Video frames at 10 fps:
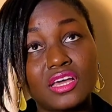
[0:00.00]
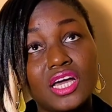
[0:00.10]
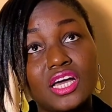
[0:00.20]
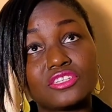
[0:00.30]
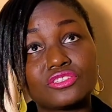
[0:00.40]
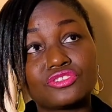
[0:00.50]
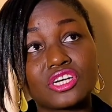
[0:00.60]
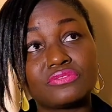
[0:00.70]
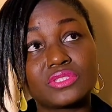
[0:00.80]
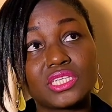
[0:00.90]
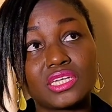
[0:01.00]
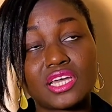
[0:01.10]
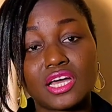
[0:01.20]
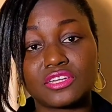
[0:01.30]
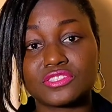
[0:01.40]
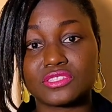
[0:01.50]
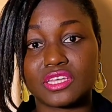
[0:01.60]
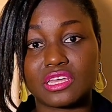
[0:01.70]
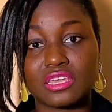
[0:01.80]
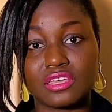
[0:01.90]
Hard to travel 10 hours to
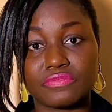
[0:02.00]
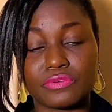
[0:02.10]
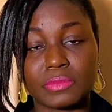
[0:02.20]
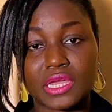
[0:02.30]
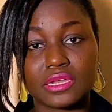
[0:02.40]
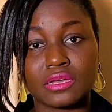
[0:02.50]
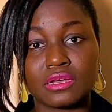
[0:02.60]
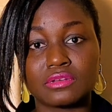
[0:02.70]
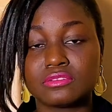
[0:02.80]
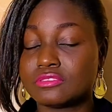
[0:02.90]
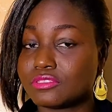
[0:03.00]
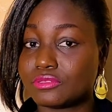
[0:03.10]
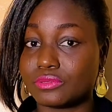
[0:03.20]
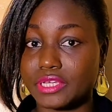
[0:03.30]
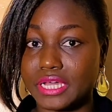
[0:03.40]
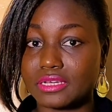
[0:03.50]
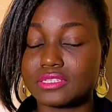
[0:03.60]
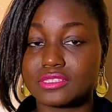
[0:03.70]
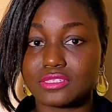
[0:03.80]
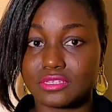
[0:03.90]
get here from Ghana. So yeah,
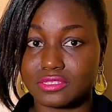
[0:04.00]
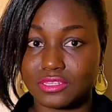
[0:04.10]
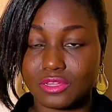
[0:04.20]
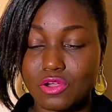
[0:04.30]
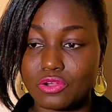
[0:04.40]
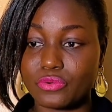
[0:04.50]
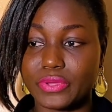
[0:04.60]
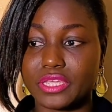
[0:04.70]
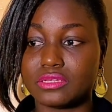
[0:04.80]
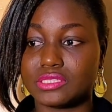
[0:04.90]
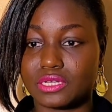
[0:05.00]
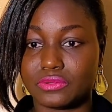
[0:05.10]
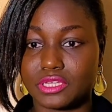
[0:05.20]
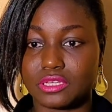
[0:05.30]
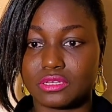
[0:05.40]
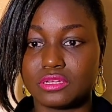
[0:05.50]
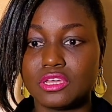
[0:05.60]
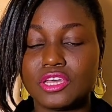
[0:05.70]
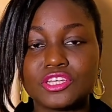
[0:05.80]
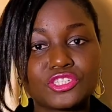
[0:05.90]
it's a long way down here.
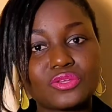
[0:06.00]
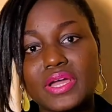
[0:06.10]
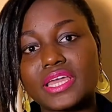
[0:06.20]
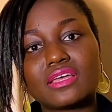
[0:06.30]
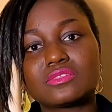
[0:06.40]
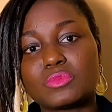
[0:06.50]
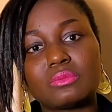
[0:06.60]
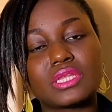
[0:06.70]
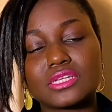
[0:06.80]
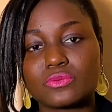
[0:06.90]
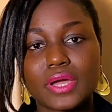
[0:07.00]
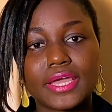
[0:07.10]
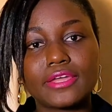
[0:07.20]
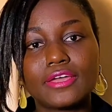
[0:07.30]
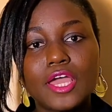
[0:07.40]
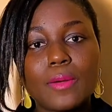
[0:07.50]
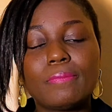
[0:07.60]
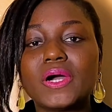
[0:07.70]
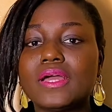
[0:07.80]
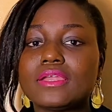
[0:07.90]
So I guess maybe that's why.
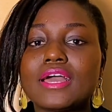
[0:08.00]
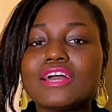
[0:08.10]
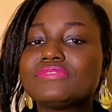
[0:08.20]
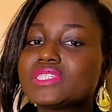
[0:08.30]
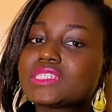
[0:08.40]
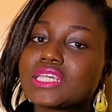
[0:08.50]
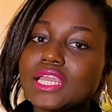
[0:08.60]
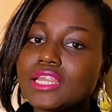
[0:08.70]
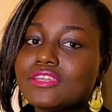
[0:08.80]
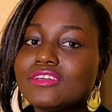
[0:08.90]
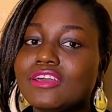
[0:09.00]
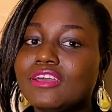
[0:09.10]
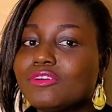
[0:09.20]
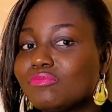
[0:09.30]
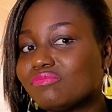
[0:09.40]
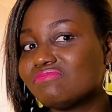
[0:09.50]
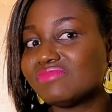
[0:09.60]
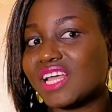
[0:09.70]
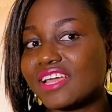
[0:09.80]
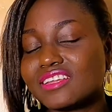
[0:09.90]
But have you seen
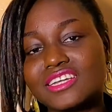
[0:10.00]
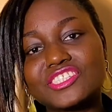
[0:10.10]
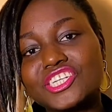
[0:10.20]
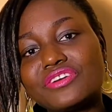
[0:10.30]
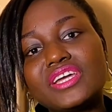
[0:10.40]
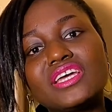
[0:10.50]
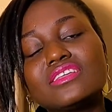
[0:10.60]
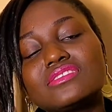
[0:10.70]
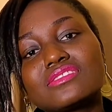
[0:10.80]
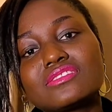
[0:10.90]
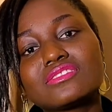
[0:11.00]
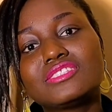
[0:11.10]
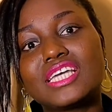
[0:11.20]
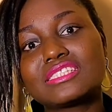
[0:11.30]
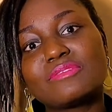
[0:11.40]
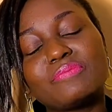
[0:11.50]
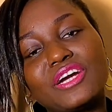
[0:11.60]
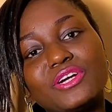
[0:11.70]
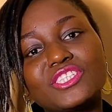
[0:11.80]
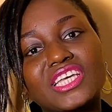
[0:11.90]
like Nigerians getting
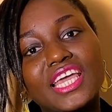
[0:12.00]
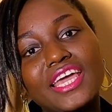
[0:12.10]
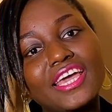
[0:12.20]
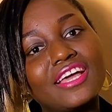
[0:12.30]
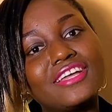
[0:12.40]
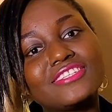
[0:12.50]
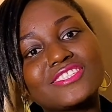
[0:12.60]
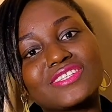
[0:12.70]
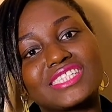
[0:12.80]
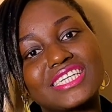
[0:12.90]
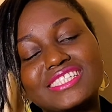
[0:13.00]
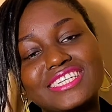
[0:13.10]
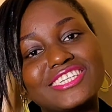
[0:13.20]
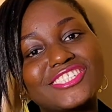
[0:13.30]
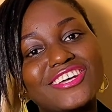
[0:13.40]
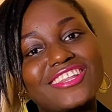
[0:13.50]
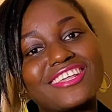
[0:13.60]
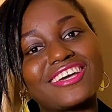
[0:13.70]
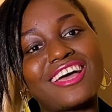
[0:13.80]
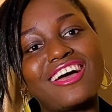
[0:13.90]
married to Kenyans or dating each
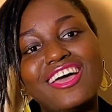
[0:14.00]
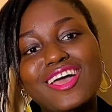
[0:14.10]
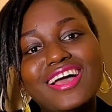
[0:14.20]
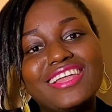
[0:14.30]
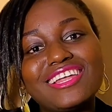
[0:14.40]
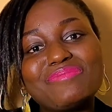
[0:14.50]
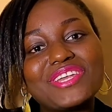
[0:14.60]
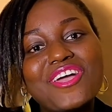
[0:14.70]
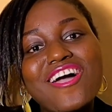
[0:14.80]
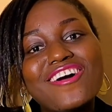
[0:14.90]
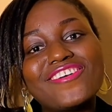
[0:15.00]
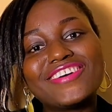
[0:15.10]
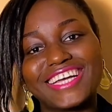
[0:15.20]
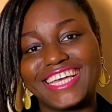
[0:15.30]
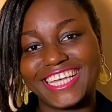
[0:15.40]
other? Let me know.